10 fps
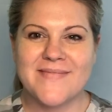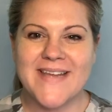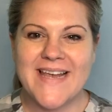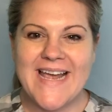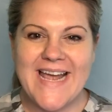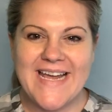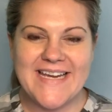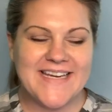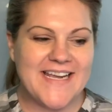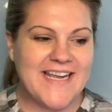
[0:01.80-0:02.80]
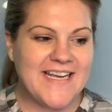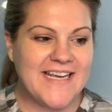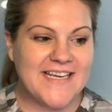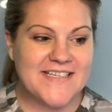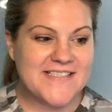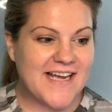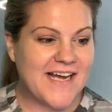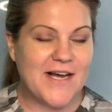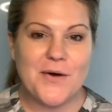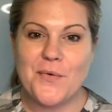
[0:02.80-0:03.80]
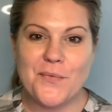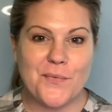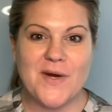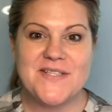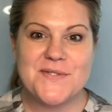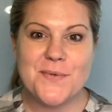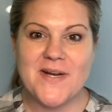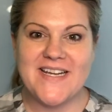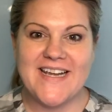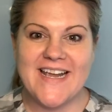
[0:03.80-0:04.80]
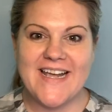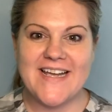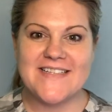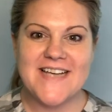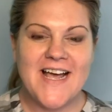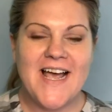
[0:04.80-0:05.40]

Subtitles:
Hey, it is 1:20 and